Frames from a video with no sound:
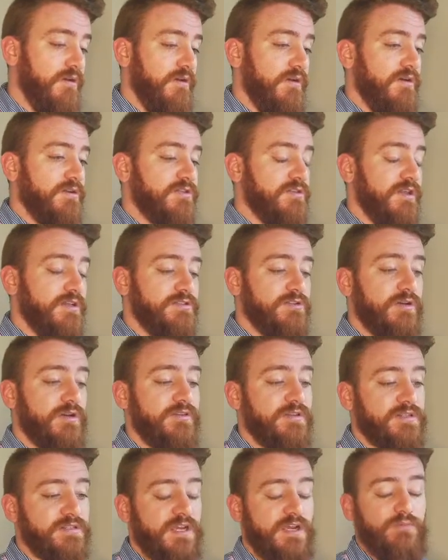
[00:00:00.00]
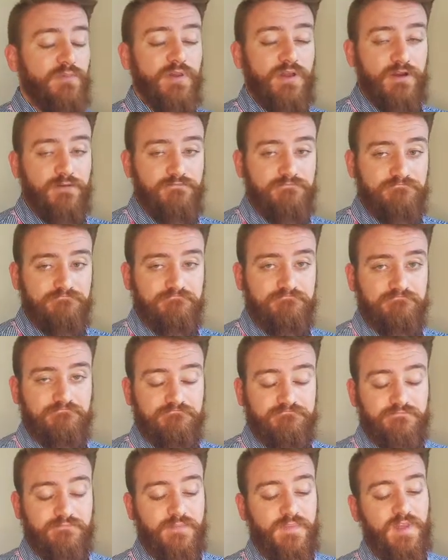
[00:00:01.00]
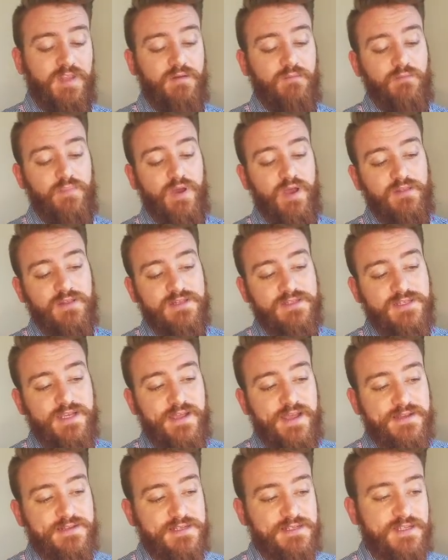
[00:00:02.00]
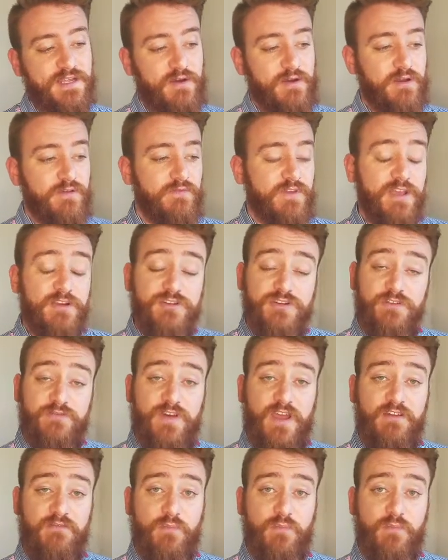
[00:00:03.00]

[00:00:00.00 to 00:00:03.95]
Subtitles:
So let's look at the same player, but let's say he has a standard deviation of 5